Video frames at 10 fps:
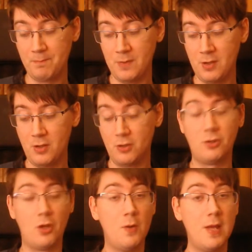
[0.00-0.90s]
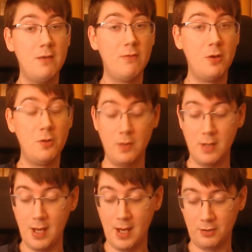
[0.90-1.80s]
So Hero
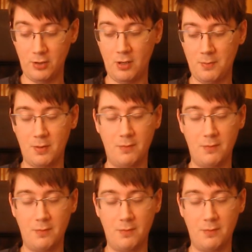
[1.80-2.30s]
has a couple of